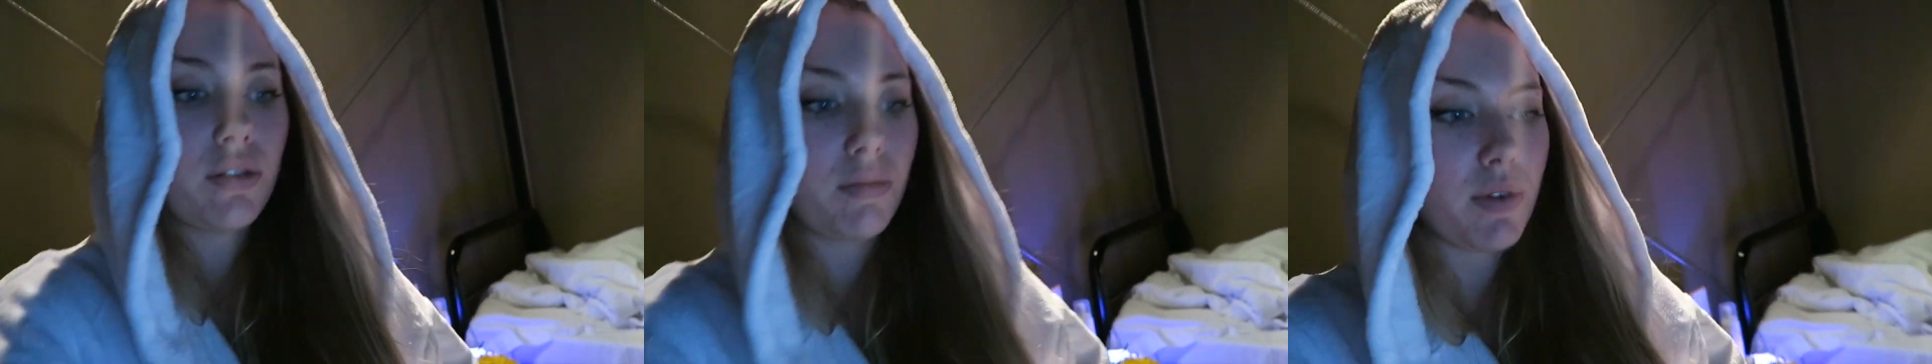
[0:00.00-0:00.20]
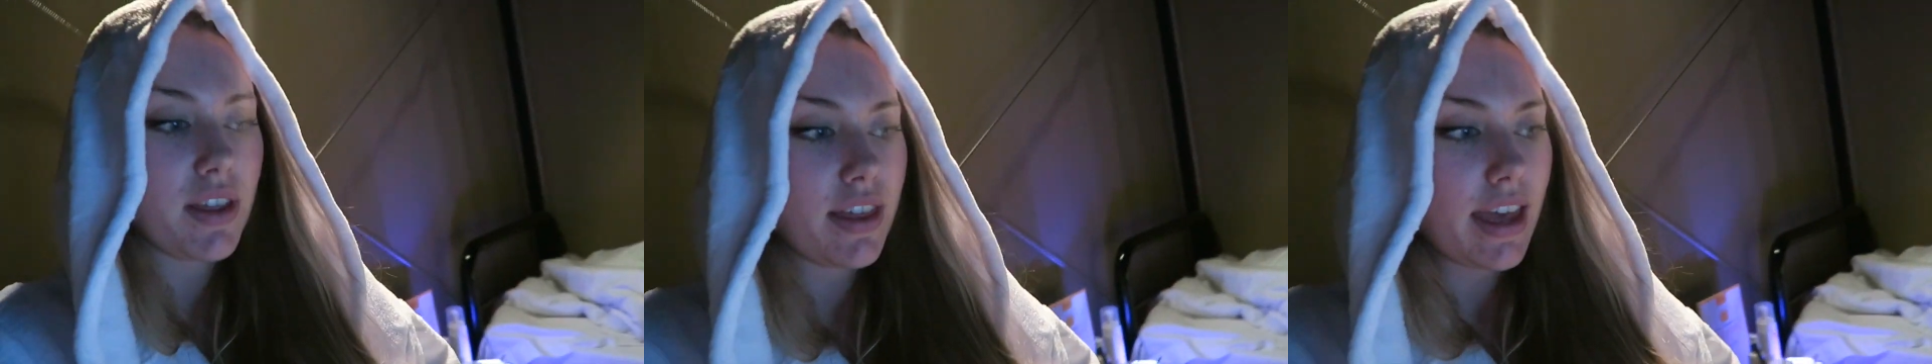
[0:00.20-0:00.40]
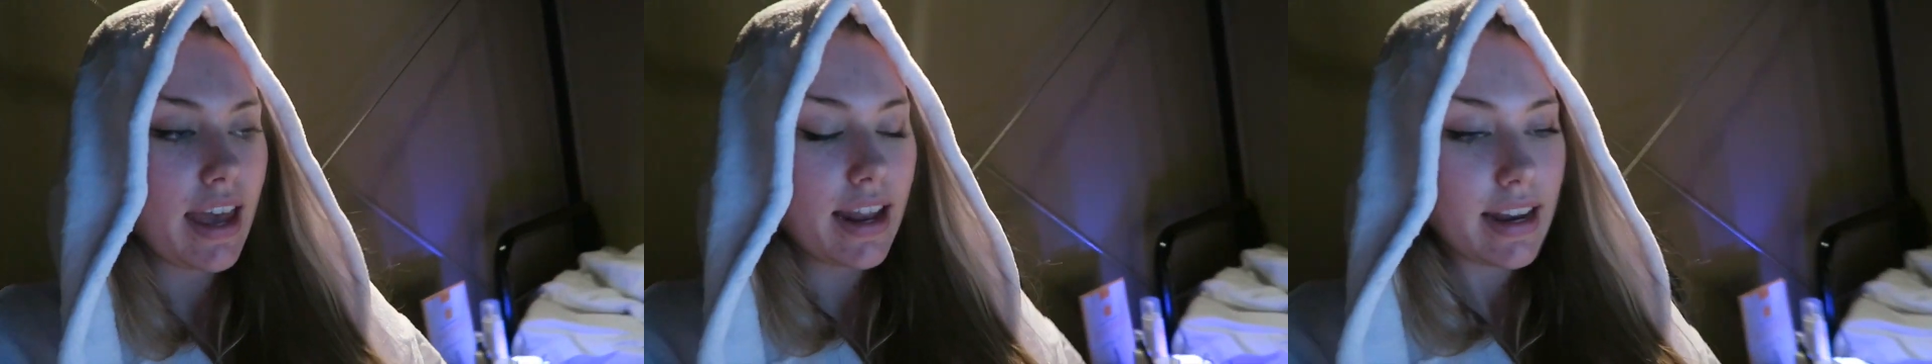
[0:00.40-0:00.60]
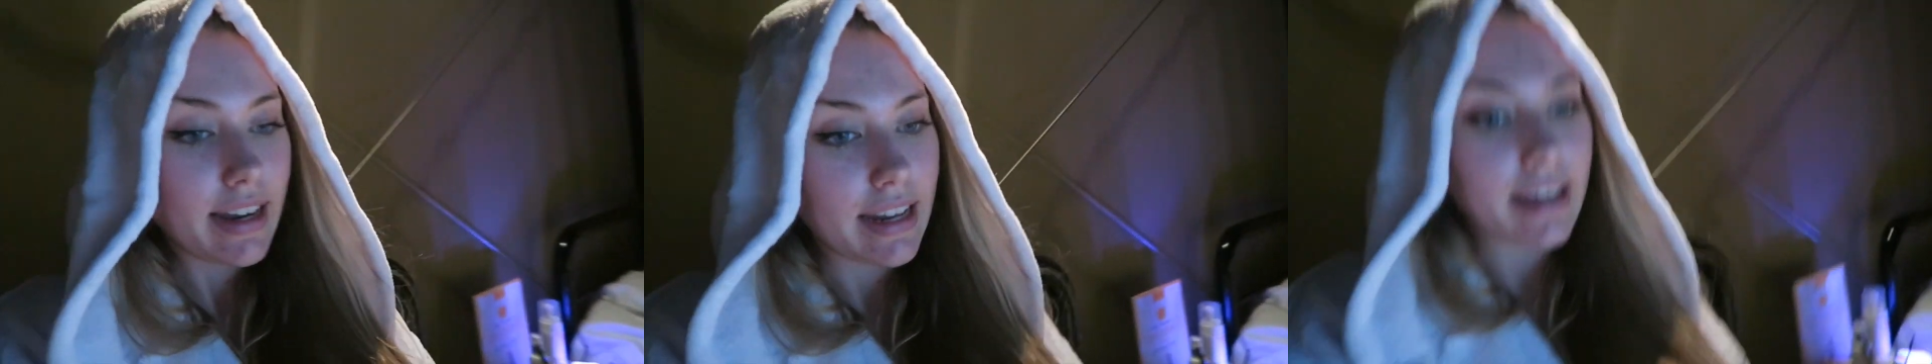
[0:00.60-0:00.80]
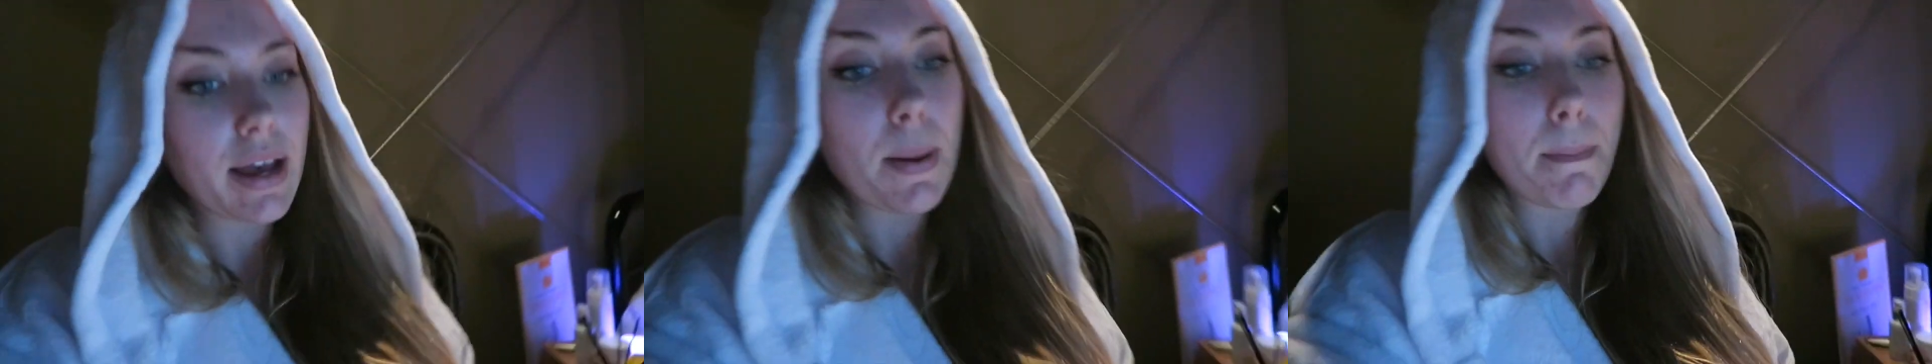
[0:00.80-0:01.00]
on with
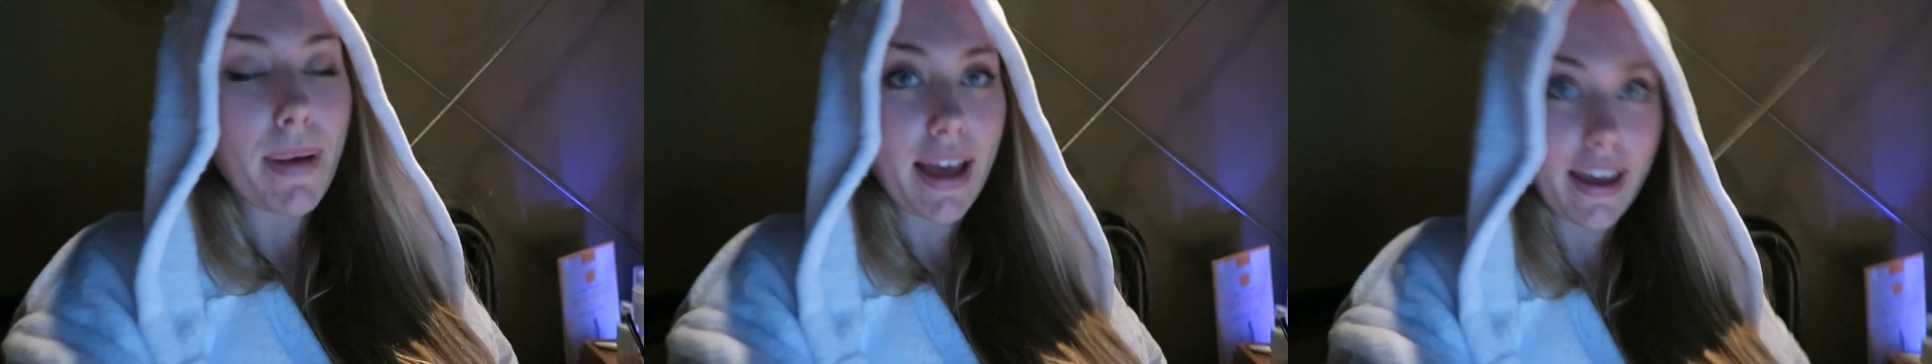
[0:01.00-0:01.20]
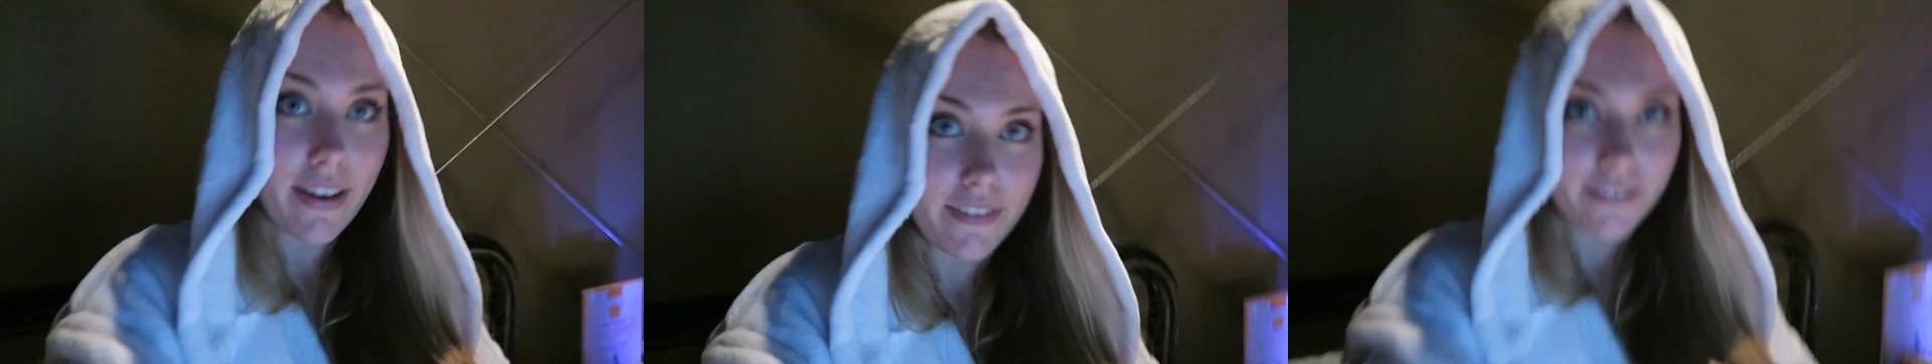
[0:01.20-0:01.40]
editing my